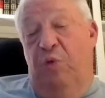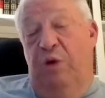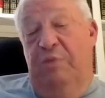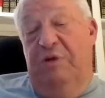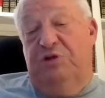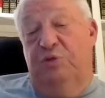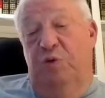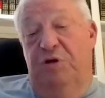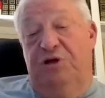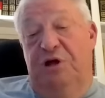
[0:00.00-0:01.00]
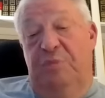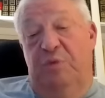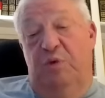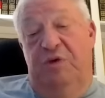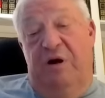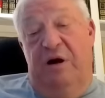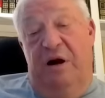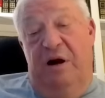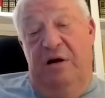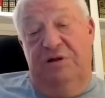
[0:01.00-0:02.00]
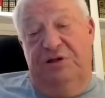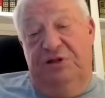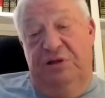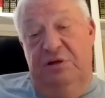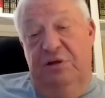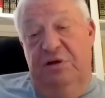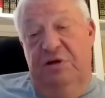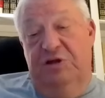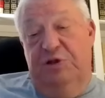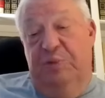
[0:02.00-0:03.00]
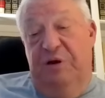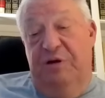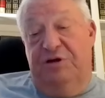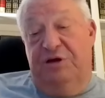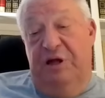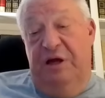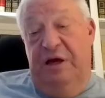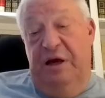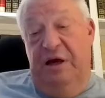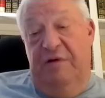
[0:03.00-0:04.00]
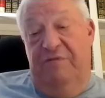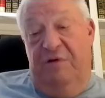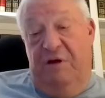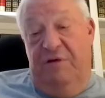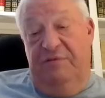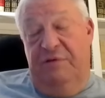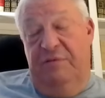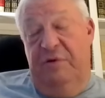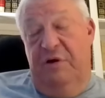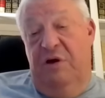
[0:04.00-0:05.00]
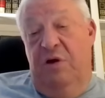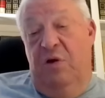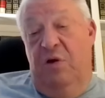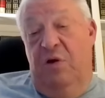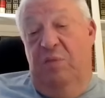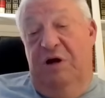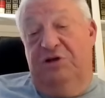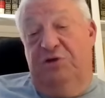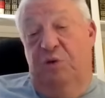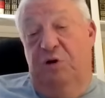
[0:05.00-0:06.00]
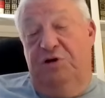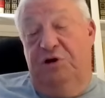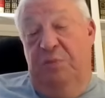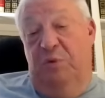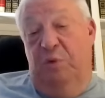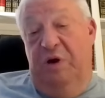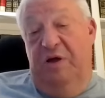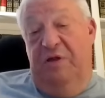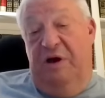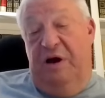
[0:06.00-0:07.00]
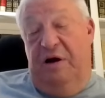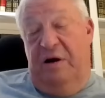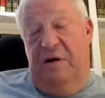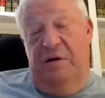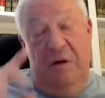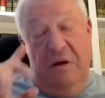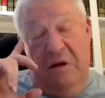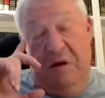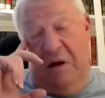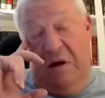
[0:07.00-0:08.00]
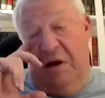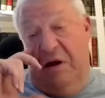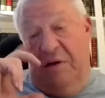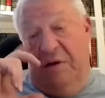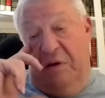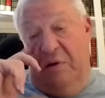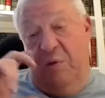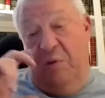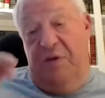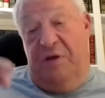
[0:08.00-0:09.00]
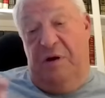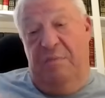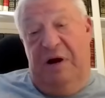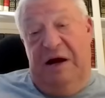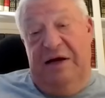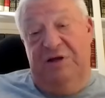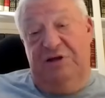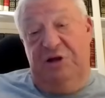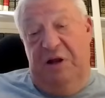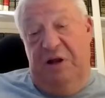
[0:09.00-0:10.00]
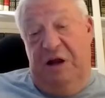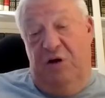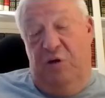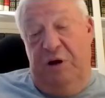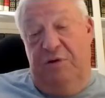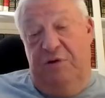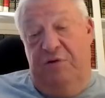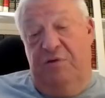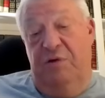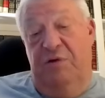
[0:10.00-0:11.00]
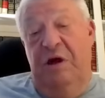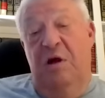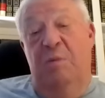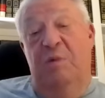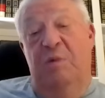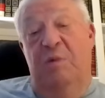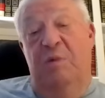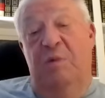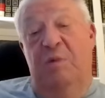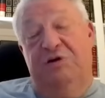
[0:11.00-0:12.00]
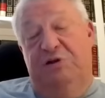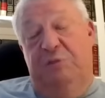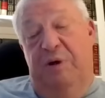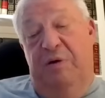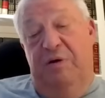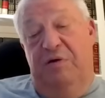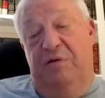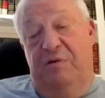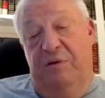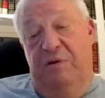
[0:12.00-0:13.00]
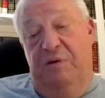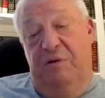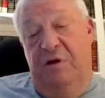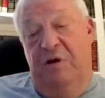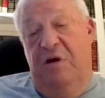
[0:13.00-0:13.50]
with our hearts, spiritually involved. We must worship with our minds, according to truth. But the language of spirit and truth